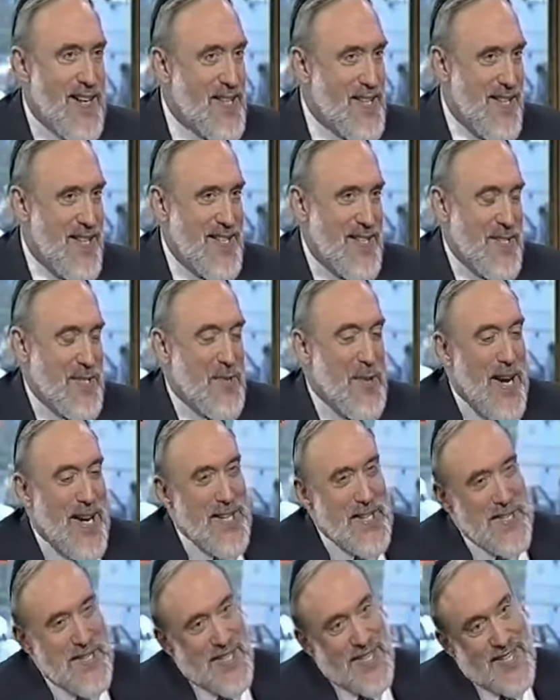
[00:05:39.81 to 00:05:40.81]
As
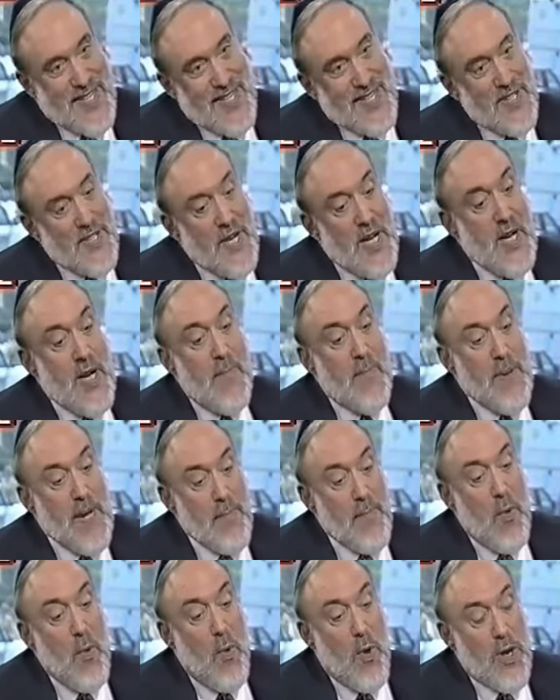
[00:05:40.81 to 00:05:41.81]
strange as it is,
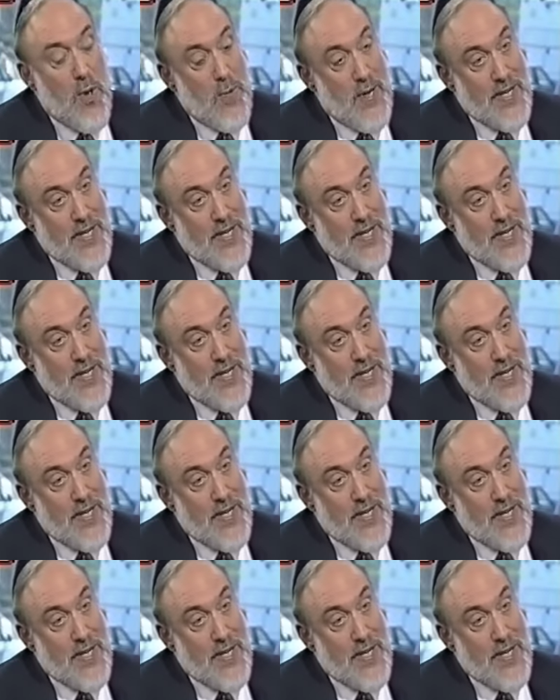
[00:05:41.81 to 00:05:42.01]
people want to